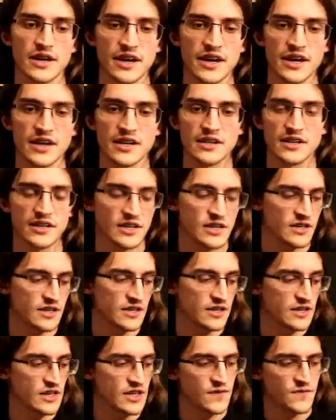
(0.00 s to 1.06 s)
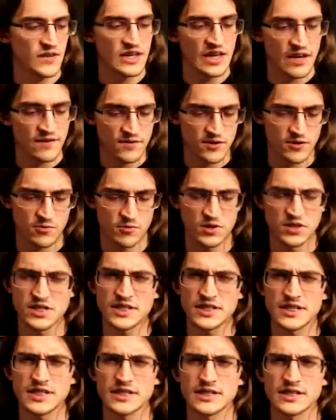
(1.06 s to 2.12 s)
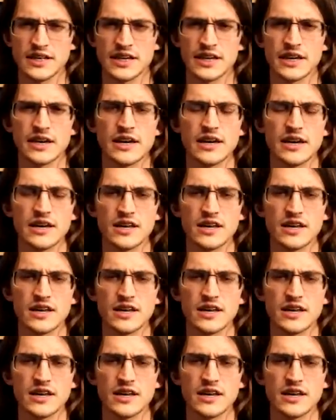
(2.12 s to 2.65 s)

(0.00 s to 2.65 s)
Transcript: And if he ever releases, like,